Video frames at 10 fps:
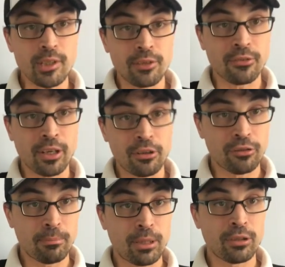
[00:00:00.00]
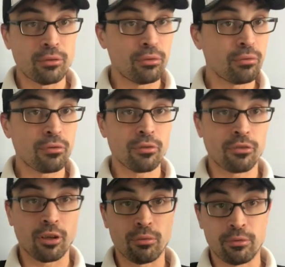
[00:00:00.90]
taster bundles,
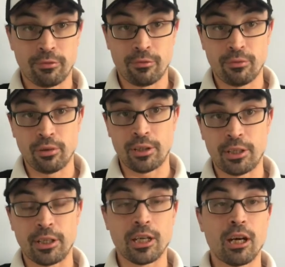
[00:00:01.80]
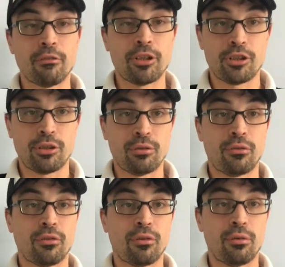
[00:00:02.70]
so would fully encourage you
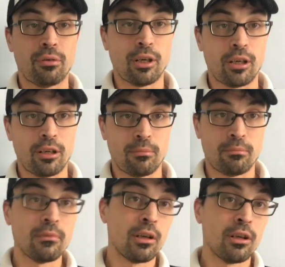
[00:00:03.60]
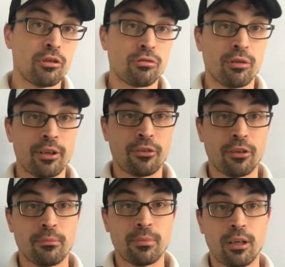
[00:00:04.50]
to try
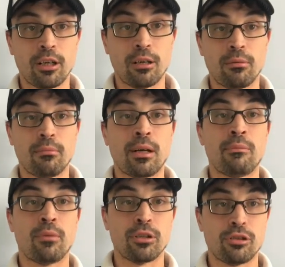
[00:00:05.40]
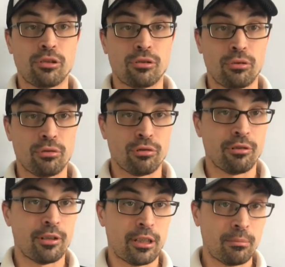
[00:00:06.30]
some. and once you do try
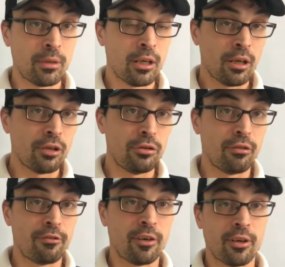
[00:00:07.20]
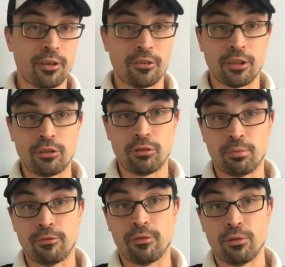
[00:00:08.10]
them, you'll find that your
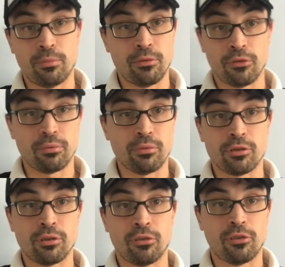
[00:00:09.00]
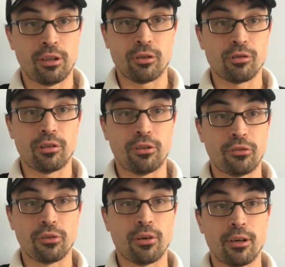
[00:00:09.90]
performance will just literally
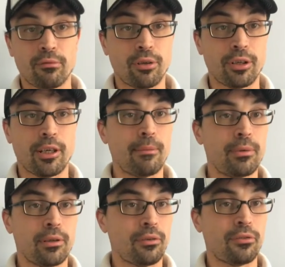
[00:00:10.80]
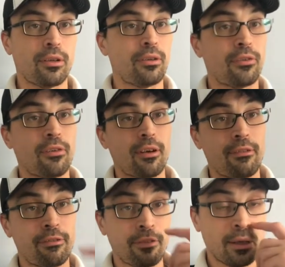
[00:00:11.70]
skyrocket because since I've